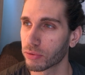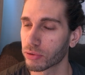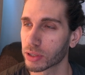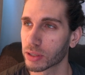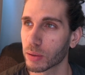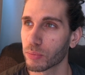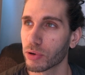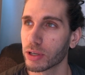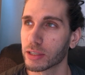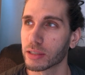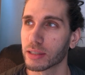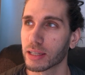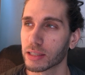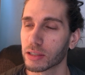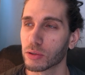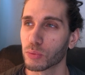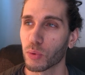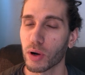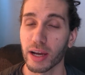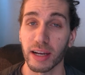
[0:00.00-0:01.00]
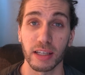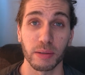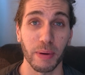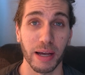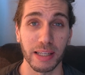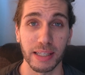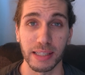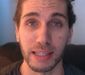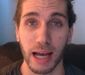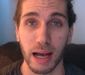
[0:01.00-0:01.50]
for some reason this is what I
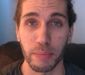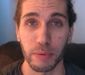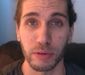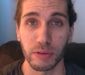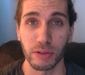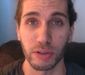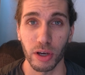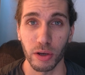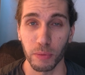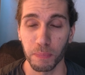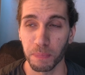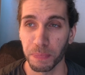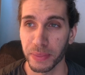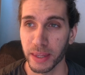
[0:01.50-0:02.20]
expected to happen. So